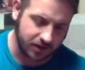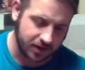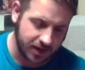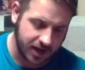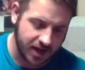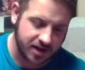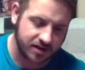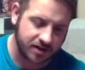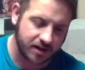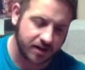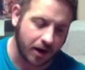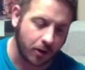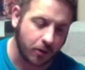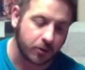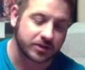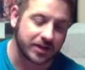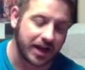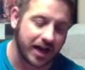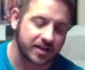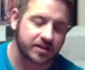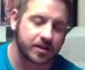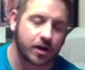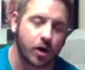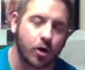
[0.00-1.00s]

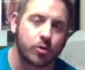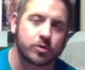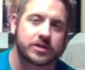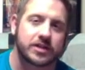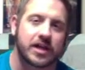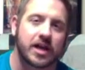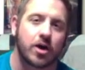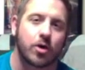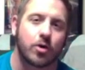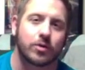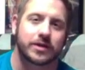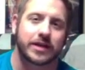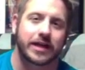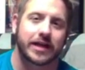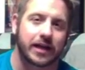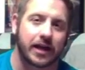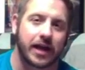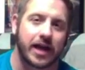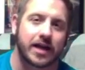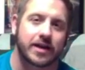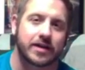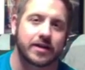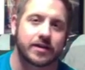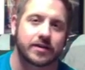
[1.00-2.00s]
at the hotel when they
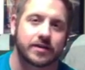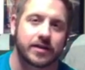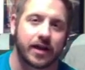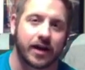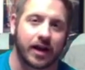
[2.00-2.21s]
landed,